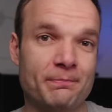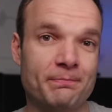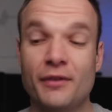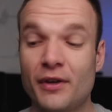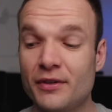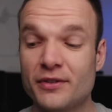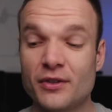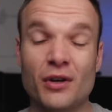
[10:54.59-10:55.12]

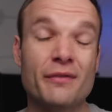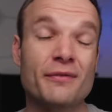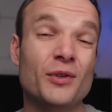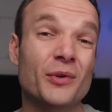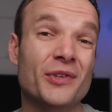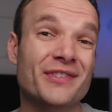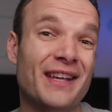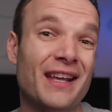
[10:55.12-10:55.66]
First off,
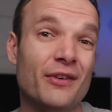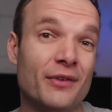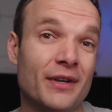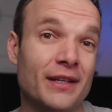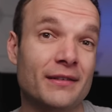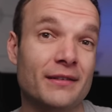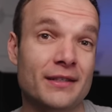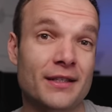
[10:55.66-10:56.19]
your
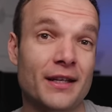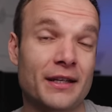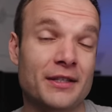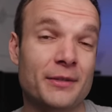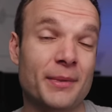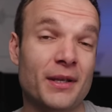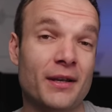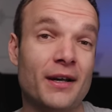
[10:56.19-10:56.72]
salary is likely
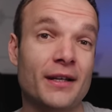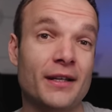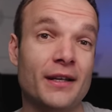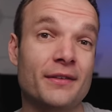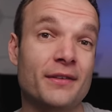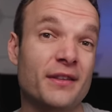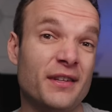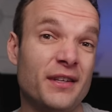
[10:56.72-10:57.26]
to be
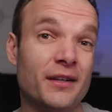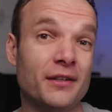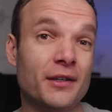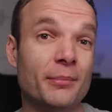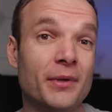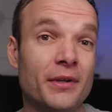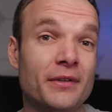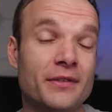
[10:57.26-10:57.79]
higher than the younger
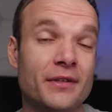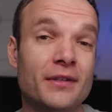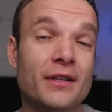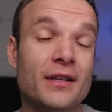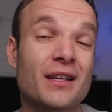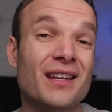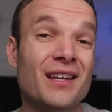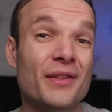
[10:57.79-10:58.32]
person,
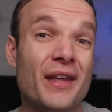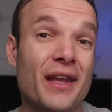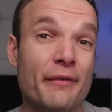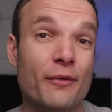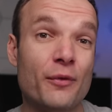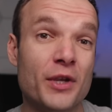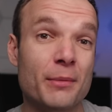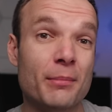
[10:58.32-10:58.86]
and
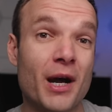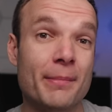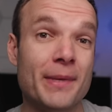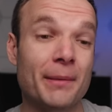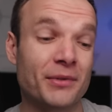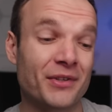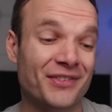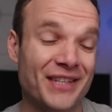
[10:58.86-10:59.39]
therefore you might be
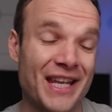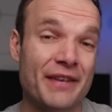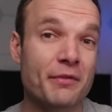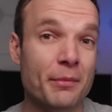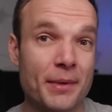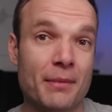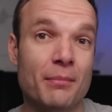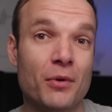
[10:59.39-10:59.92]
able to save
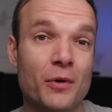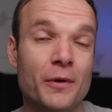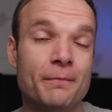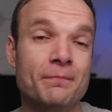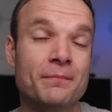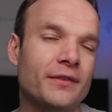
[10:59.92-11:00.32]
a bit more.